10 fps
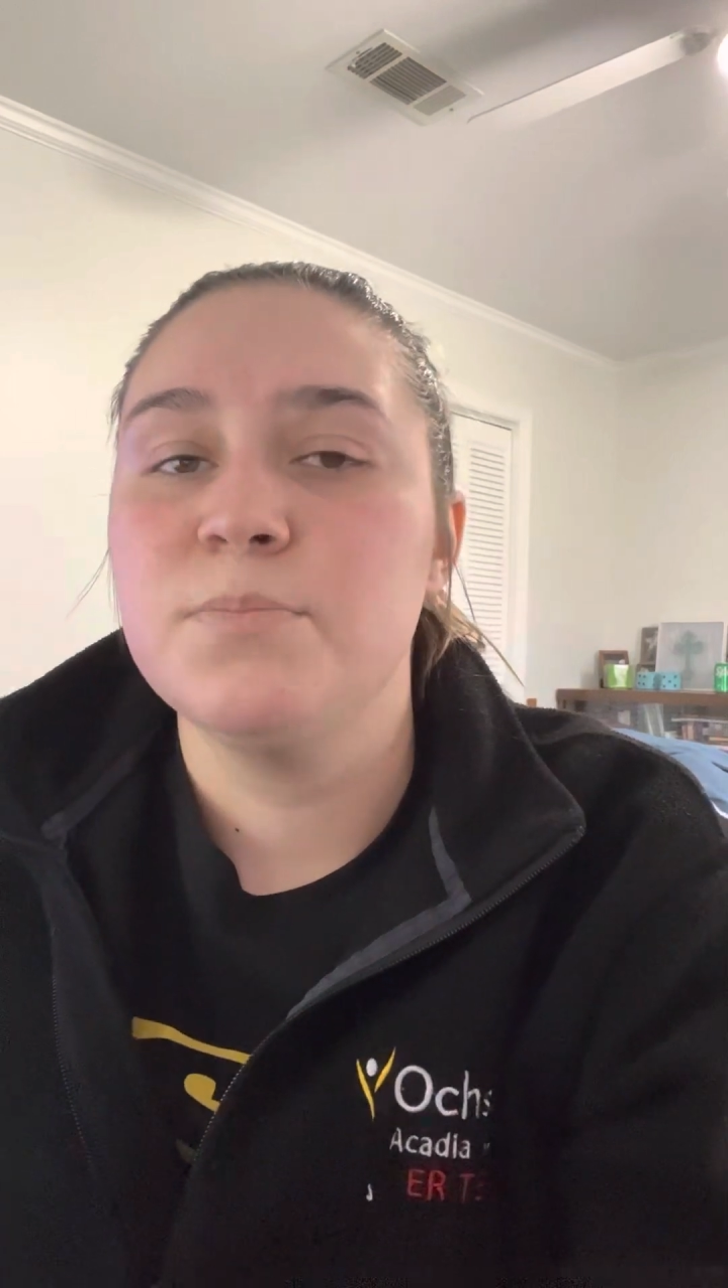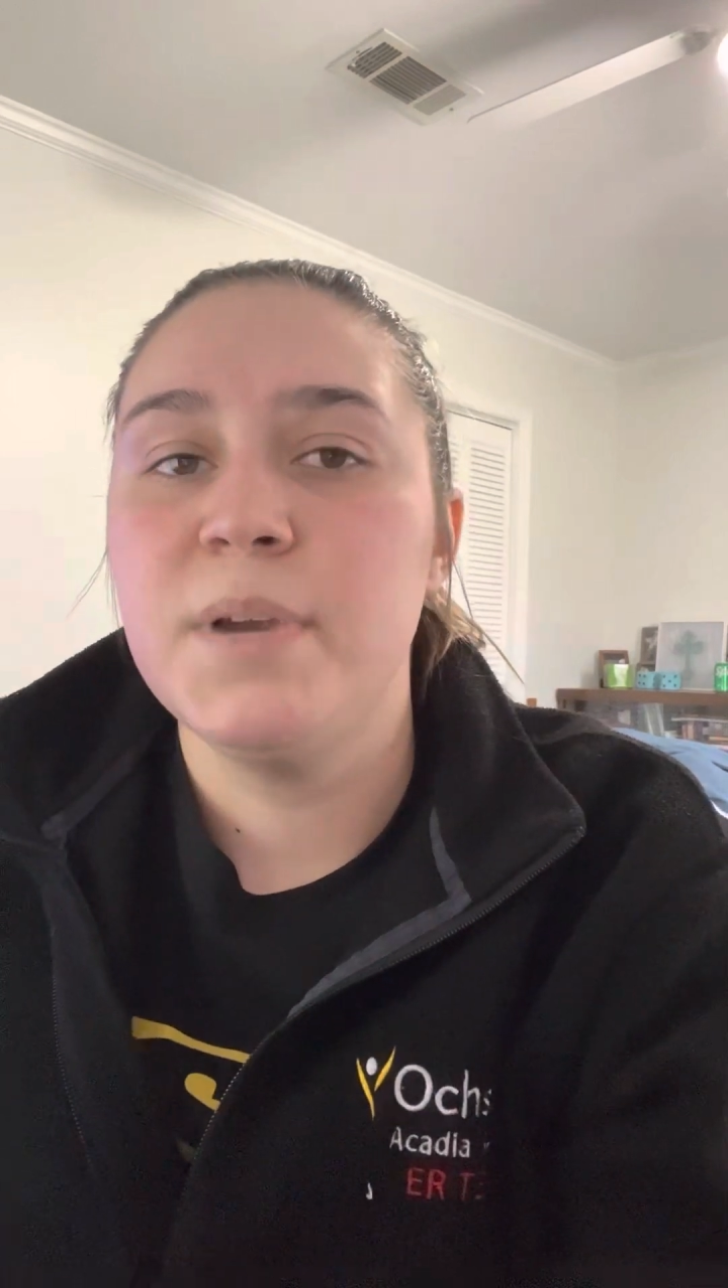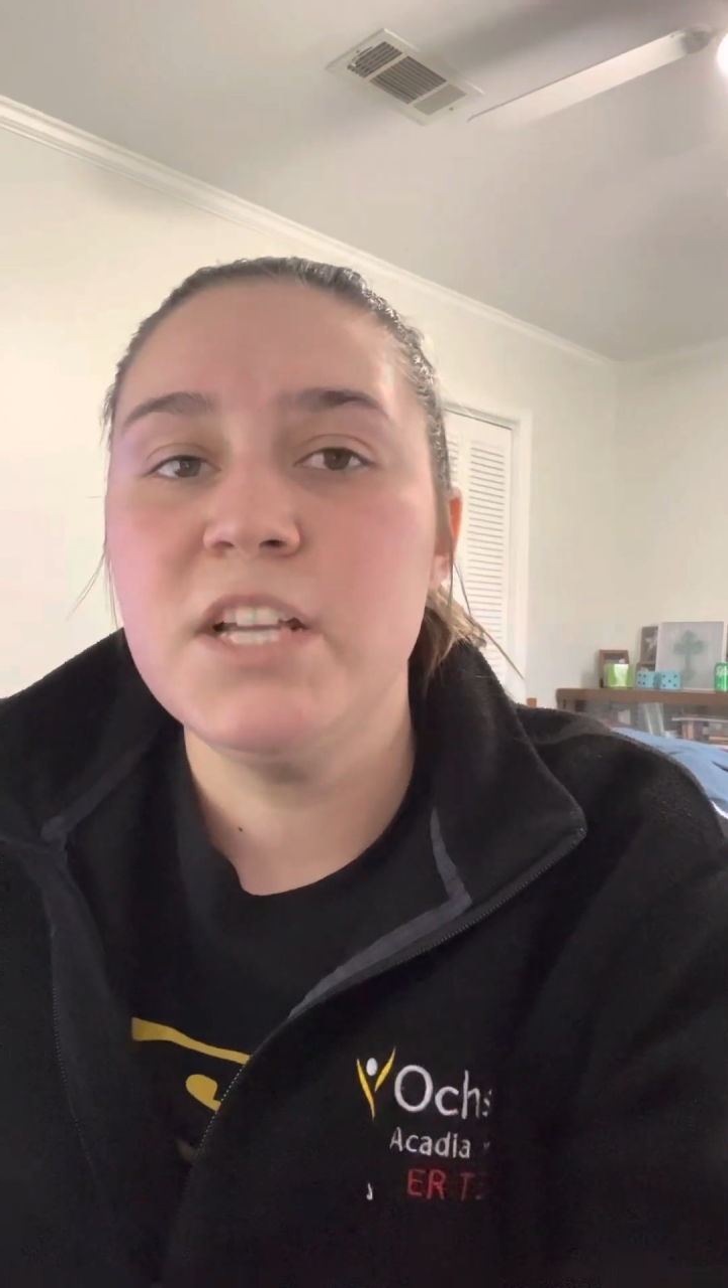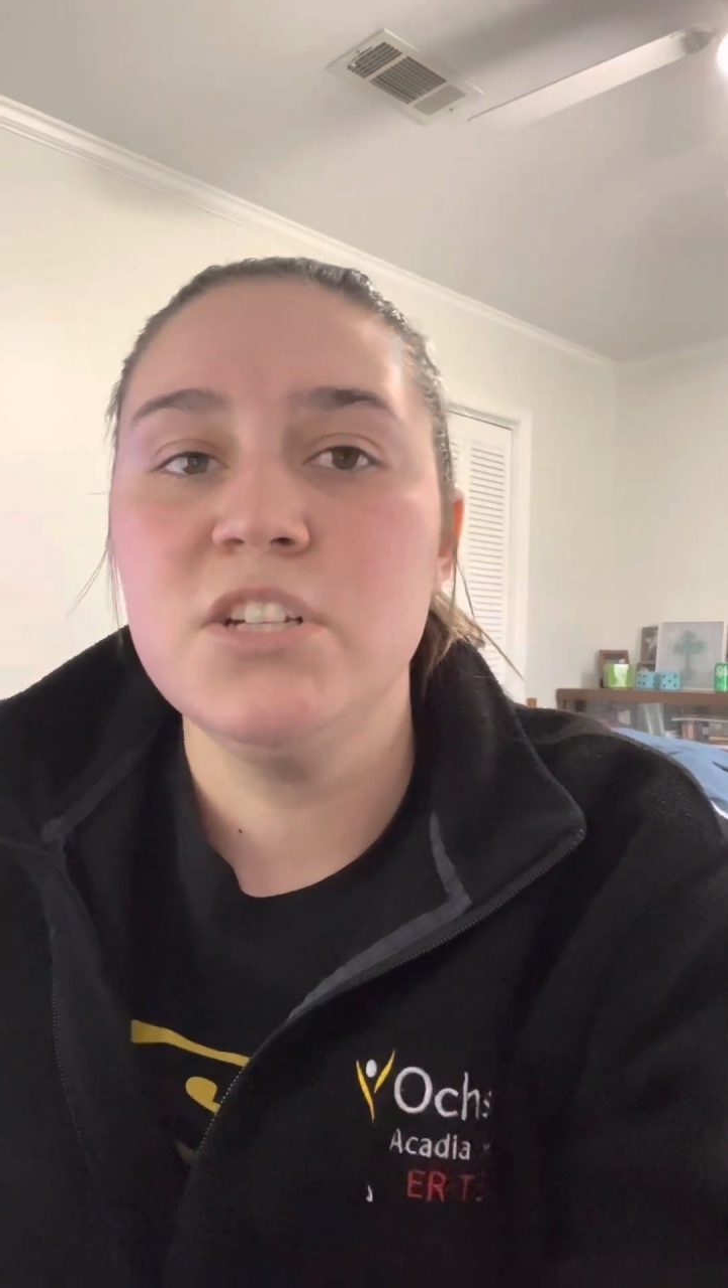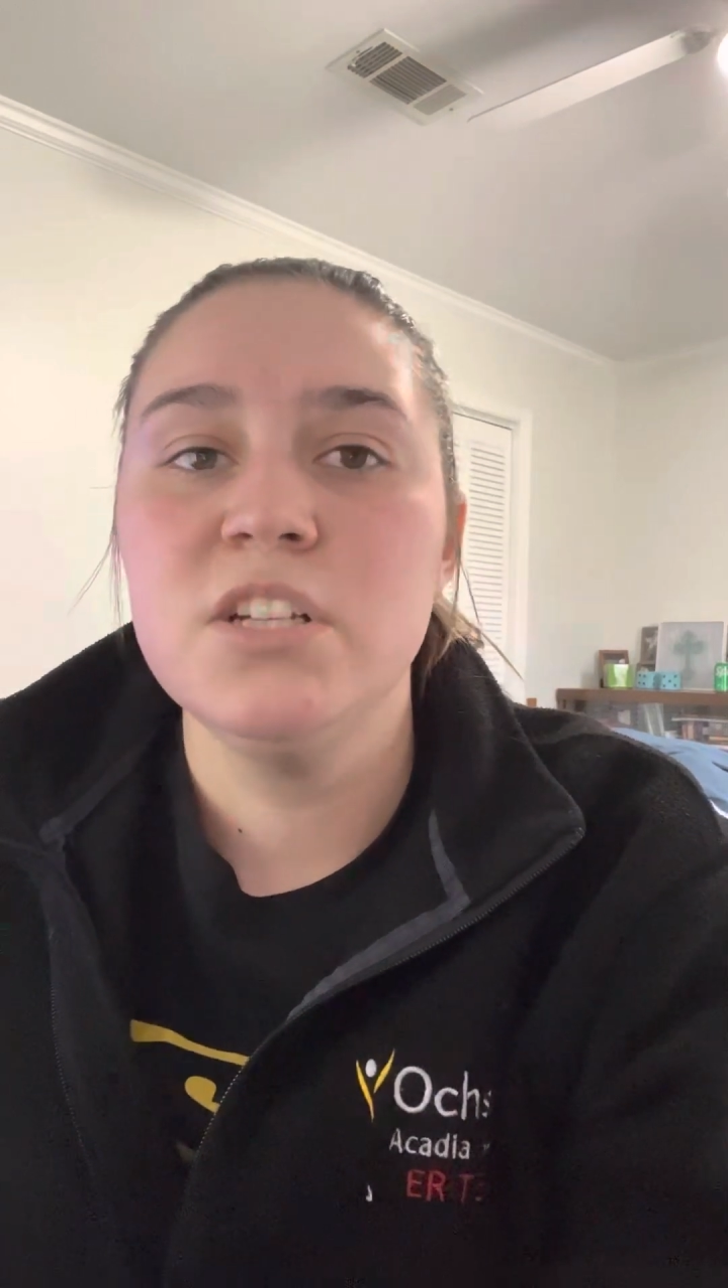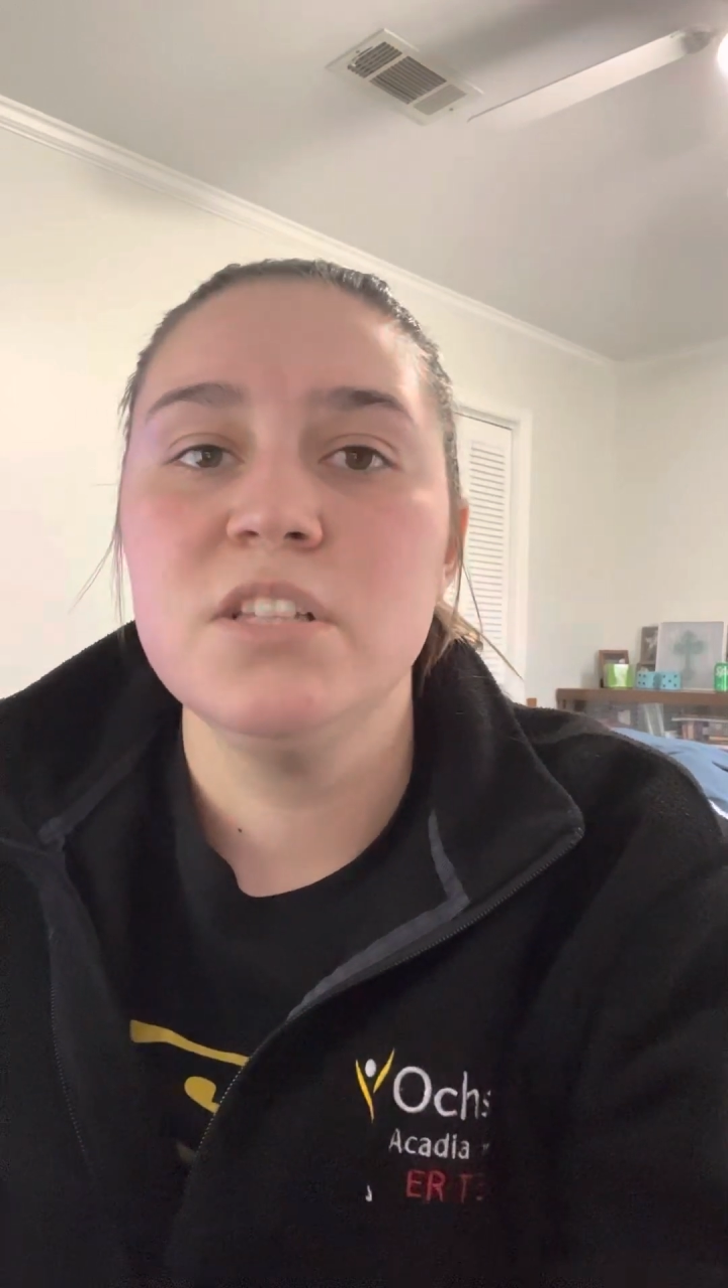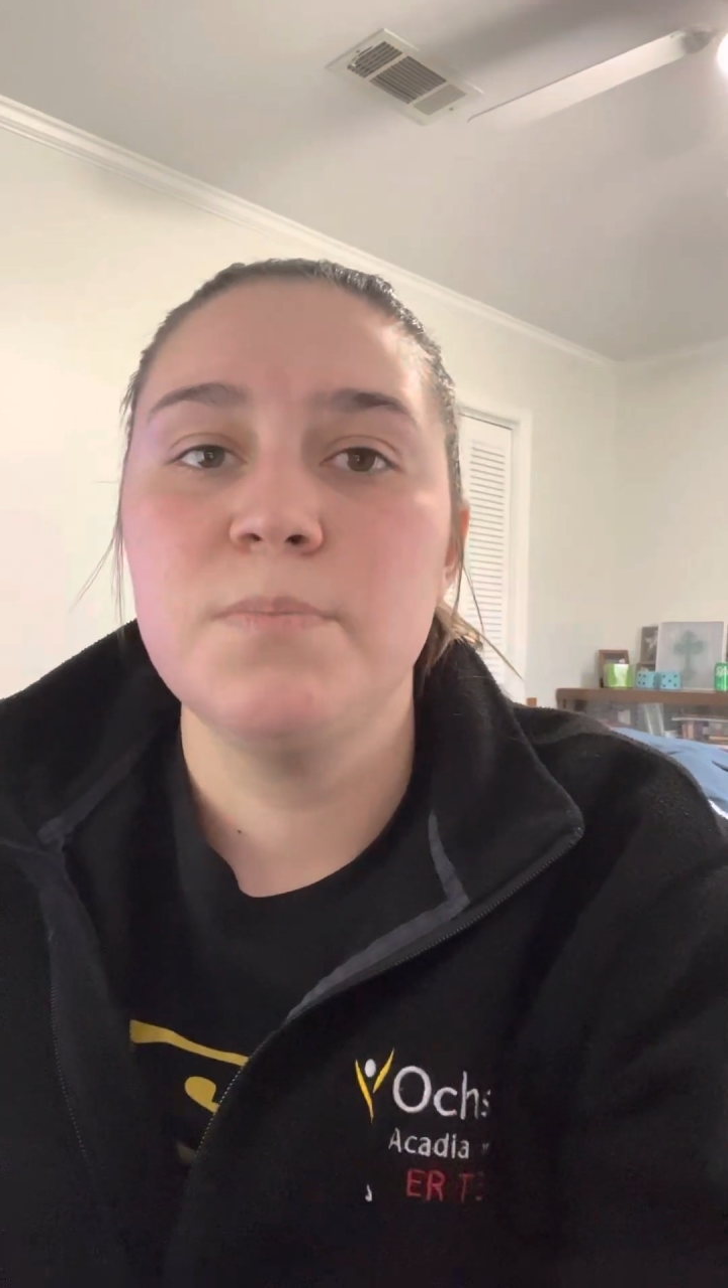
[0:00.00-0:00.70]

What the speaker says: patients,